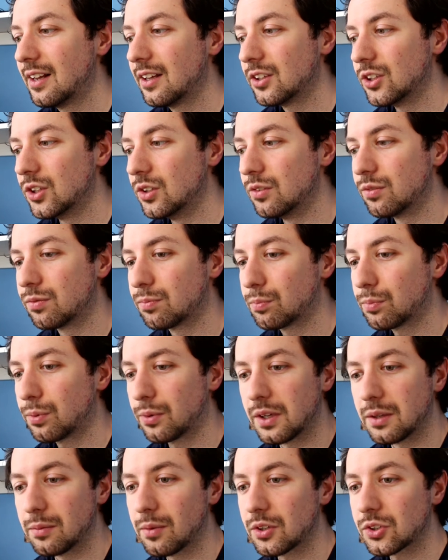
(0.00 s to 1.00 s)
you've
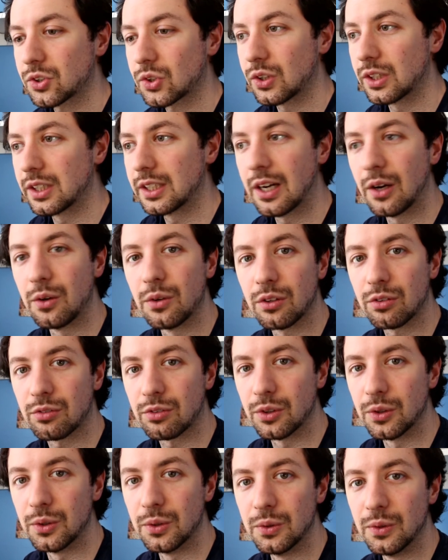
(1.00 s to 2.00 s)
pretty much got to go
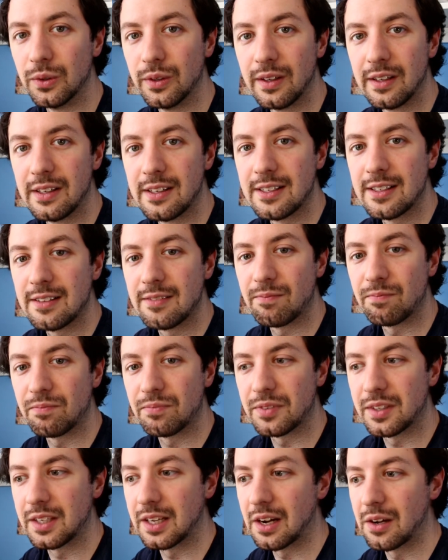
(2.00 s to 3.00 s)
through,
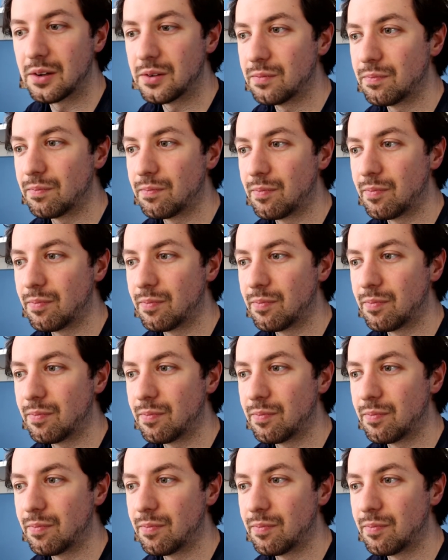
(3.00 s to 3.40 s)
you know,